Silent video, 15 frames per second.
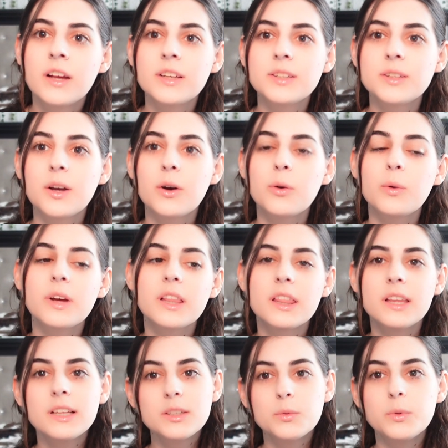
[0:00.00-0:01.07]
So
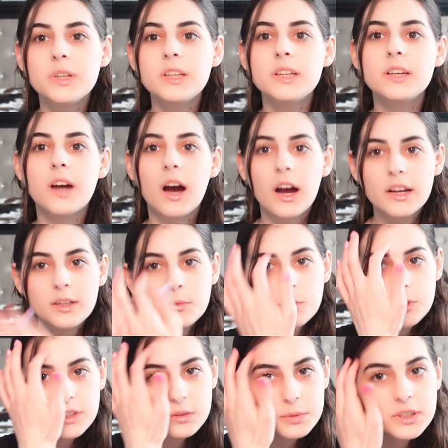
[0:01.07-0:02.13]
this week I am
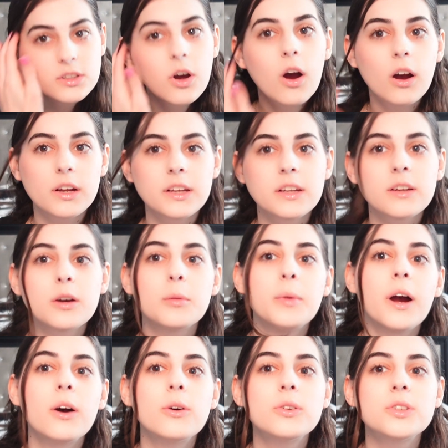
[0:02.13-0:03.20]
going to be talking
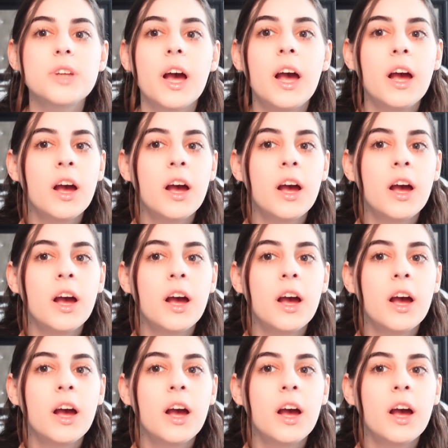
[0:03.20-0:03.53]
about